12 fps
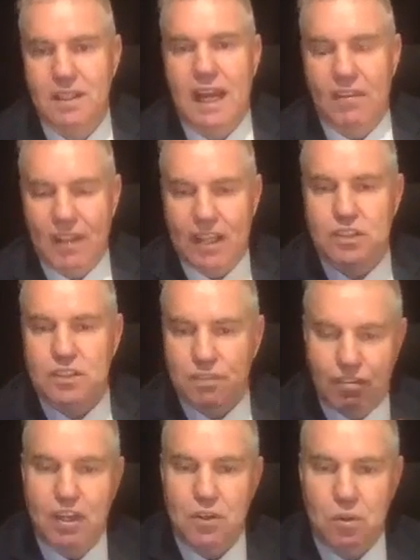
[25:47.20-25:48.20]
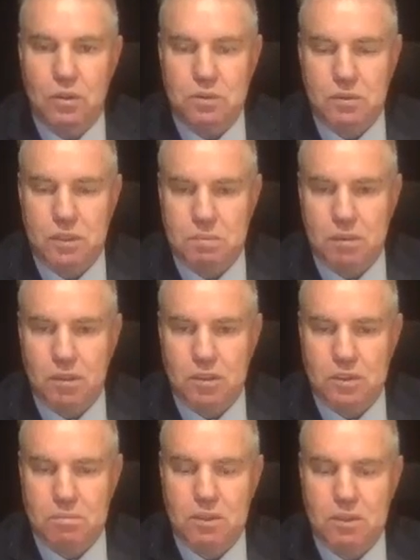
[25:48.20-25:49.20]
And that's the vendor's
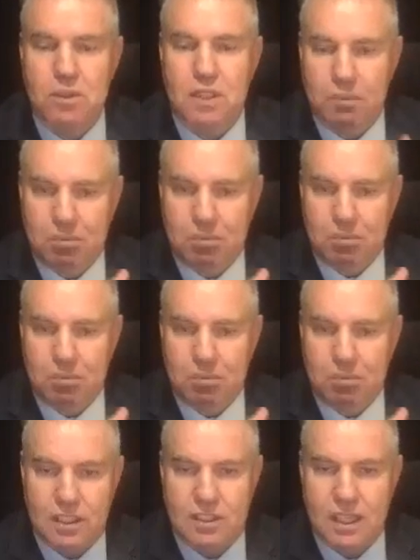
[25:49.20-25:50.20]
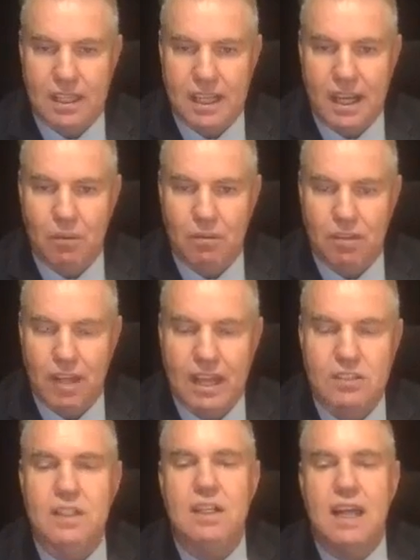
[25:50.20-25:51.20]
responsibility, but we actually take care of
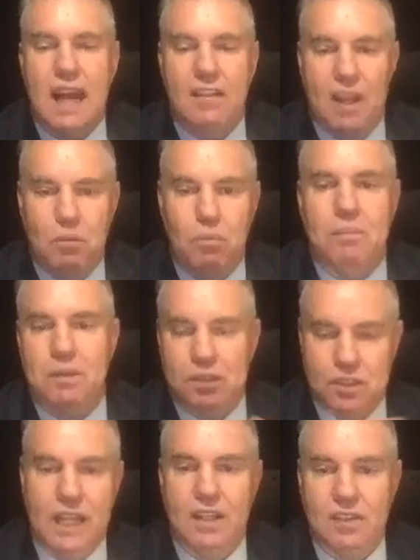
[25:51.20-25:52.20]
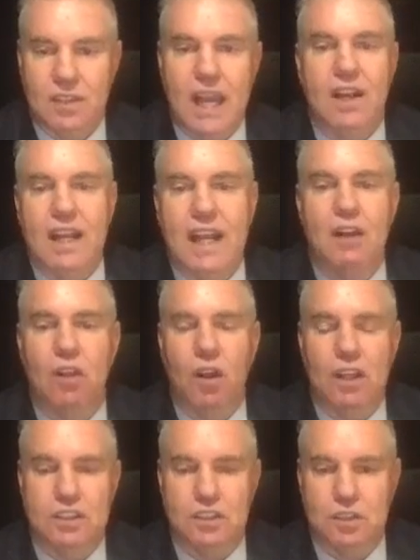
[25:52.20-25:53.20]
that. And then we present that, and our
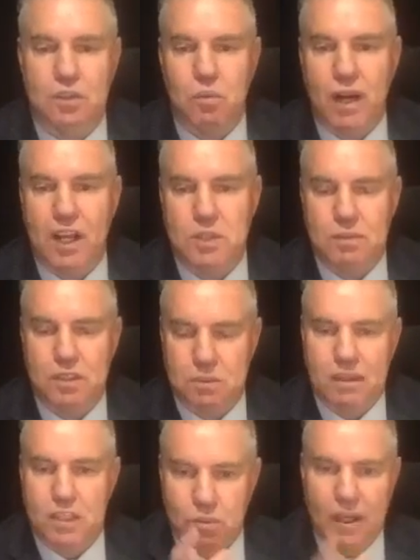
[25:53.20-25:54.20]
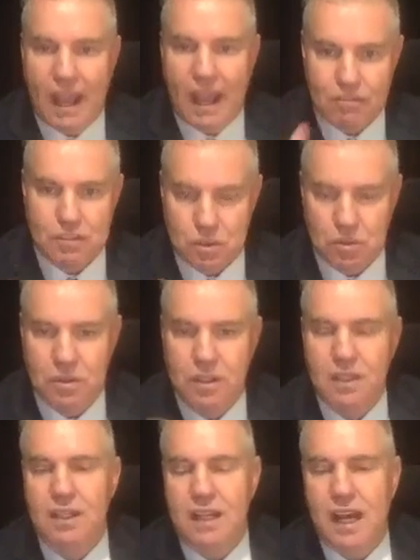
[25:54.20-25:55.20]
licensing arrangements means we have to
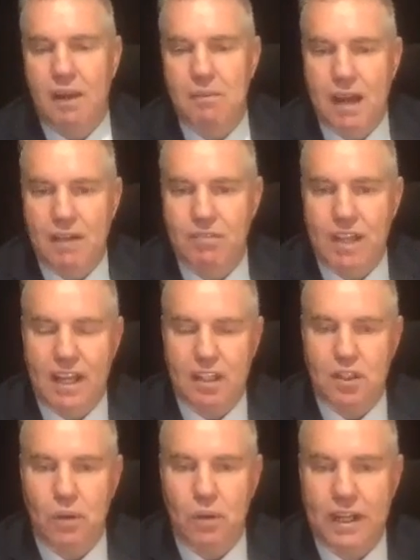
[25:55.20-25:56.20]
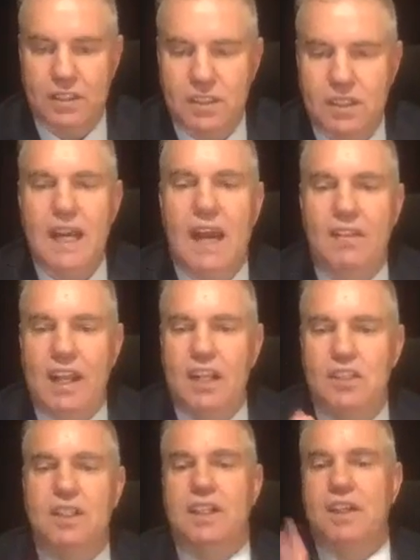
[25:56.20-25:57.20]
have that correct. And then
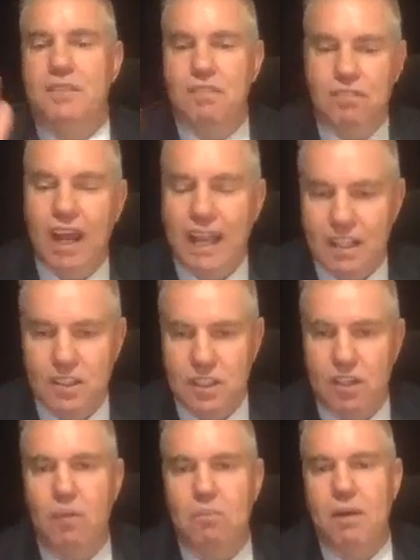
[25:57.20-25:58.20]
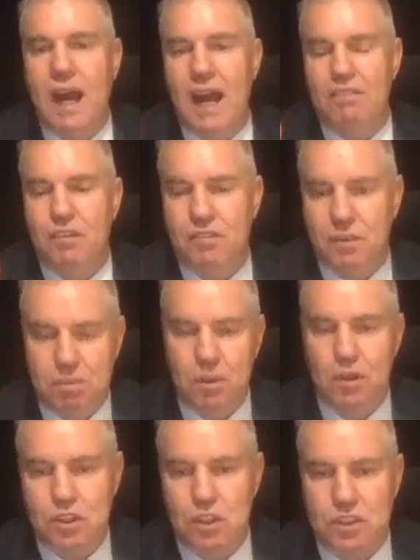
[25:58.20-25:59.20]
it's the conveyancer on behalf of the
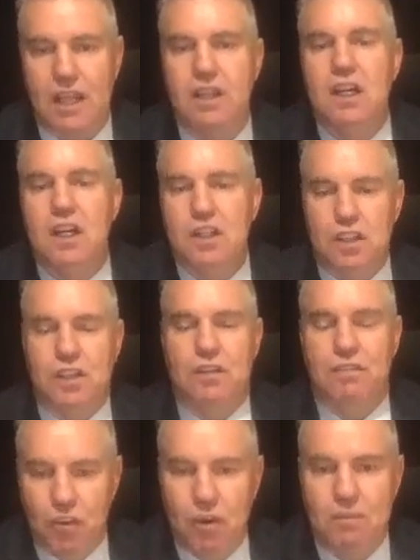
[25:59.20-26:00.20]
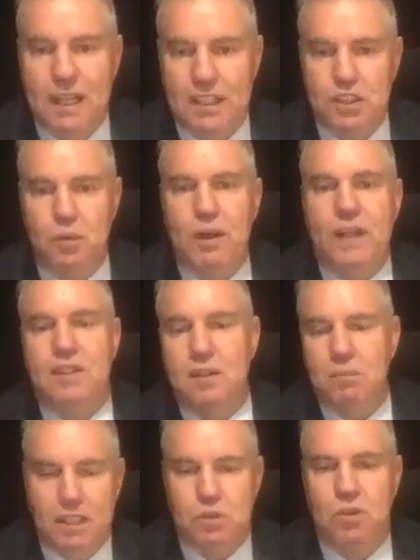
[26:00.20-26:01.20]
purchaser to confirm that's correct and it
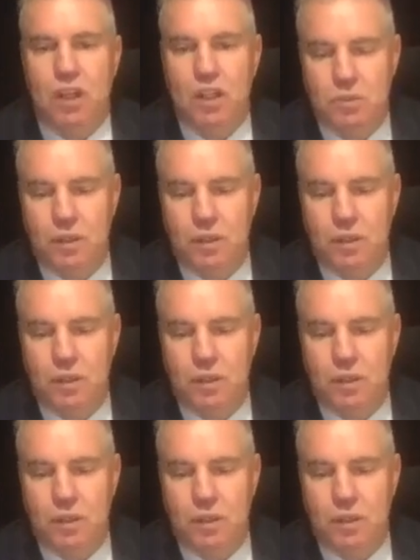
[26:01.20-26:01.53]
meets all those